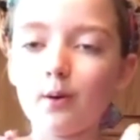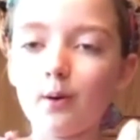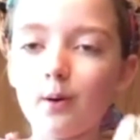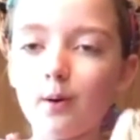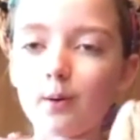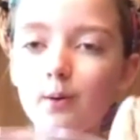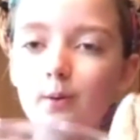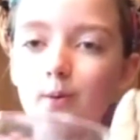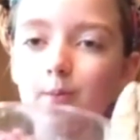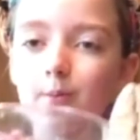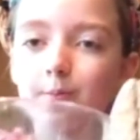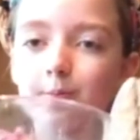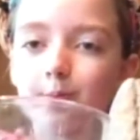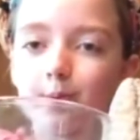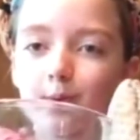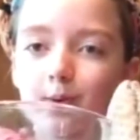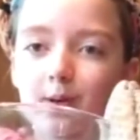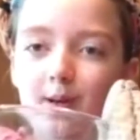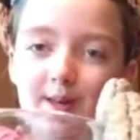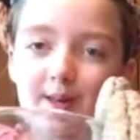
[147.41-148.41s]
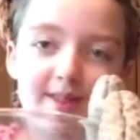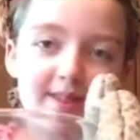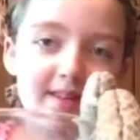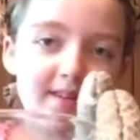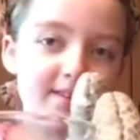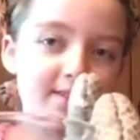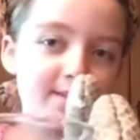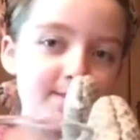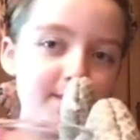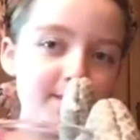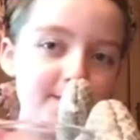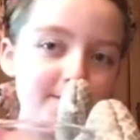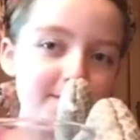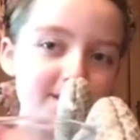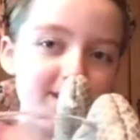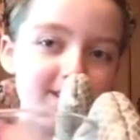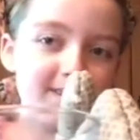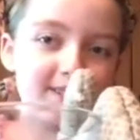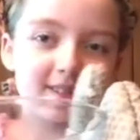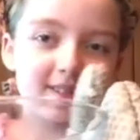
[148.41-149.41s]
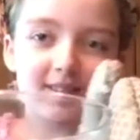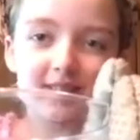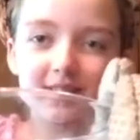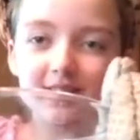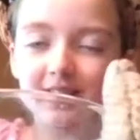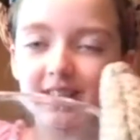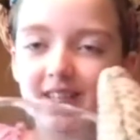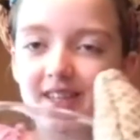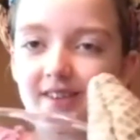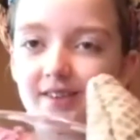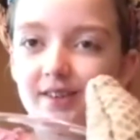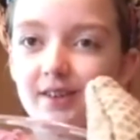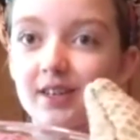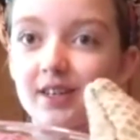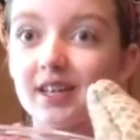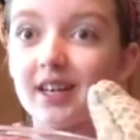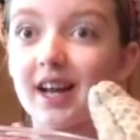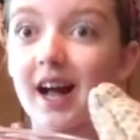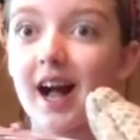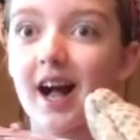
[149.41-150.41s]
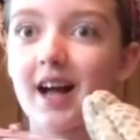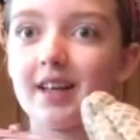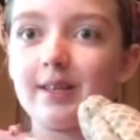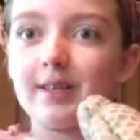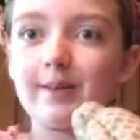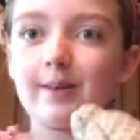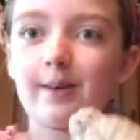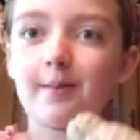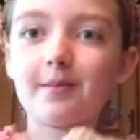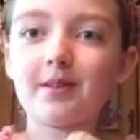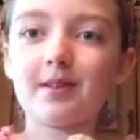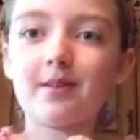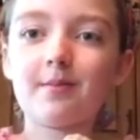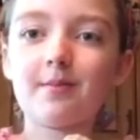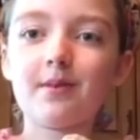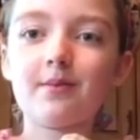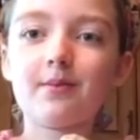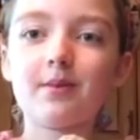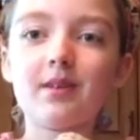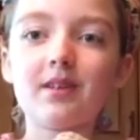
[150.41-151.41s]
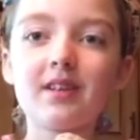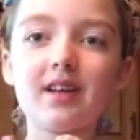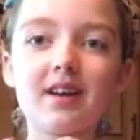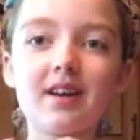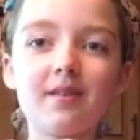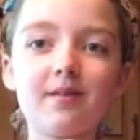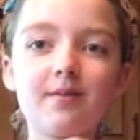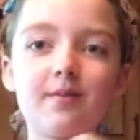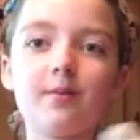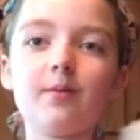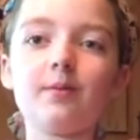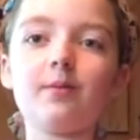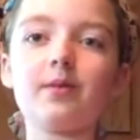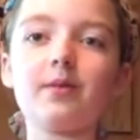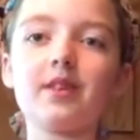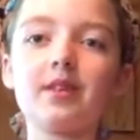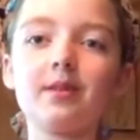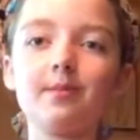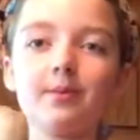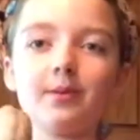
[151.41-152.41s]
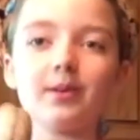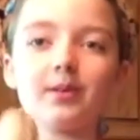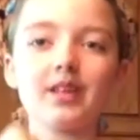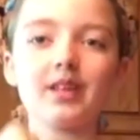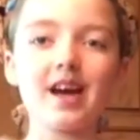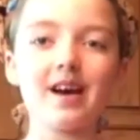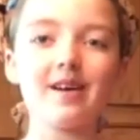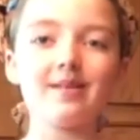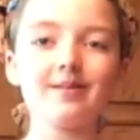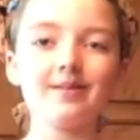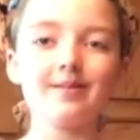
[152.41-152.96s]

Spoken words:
Oh boy, there's my milk. It's good and hot, so I'm going to be real careful with the bowl now.